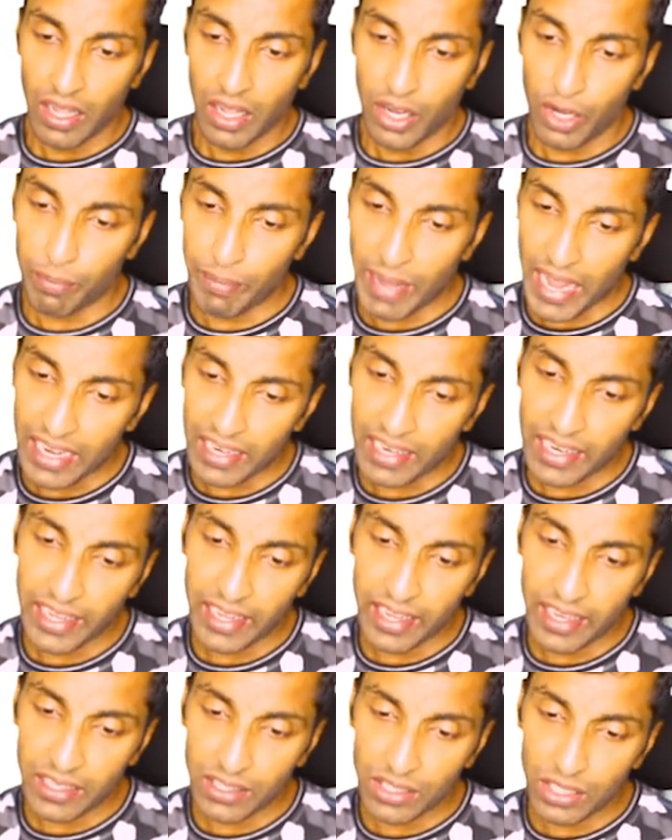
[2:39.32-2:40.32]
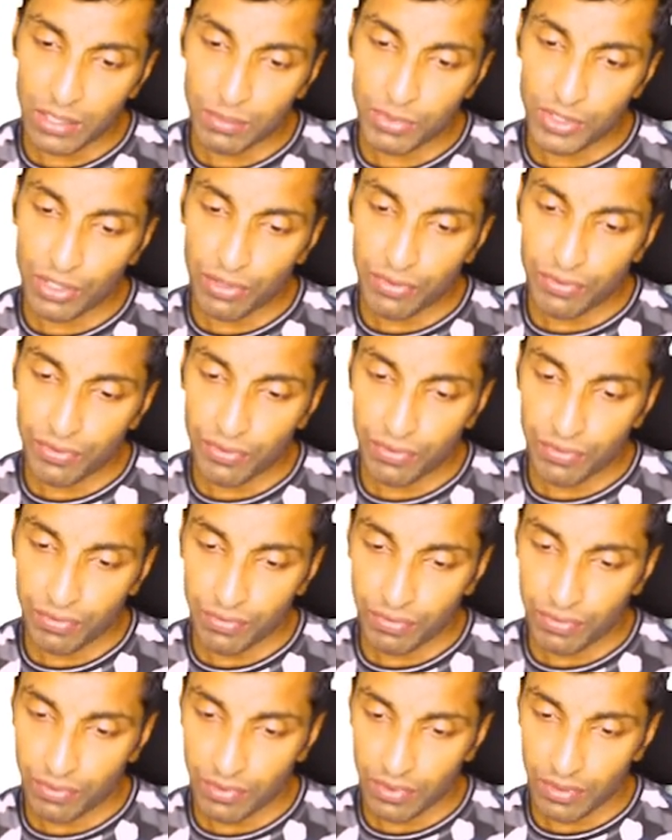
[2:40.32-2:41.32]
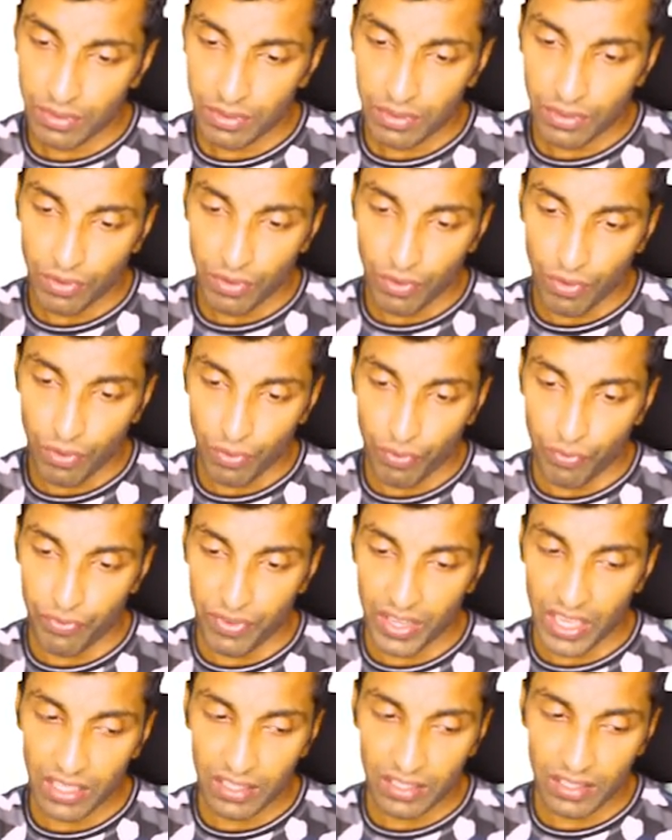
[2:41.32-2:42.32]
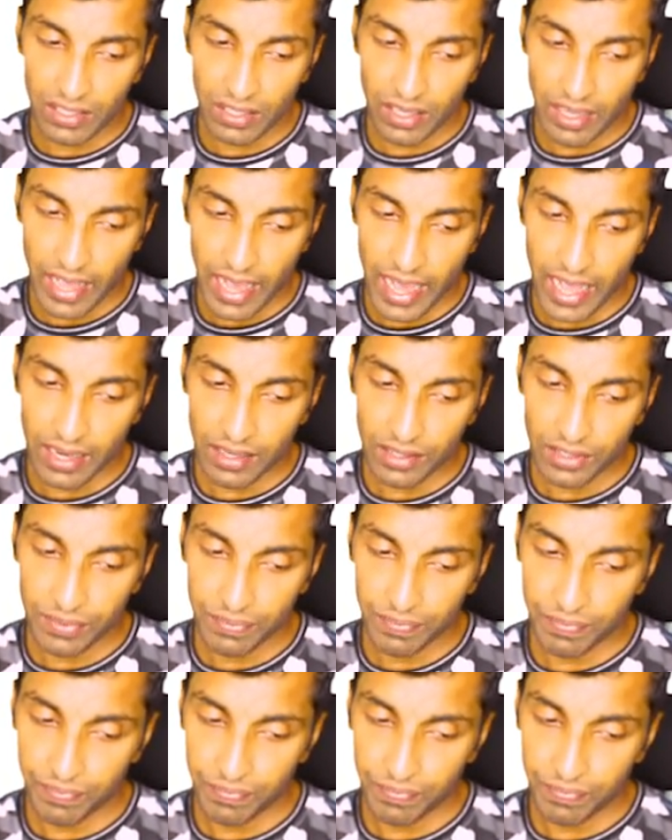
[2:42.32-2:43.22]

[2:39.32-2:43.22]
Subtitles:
Now mainly in terms of wheat and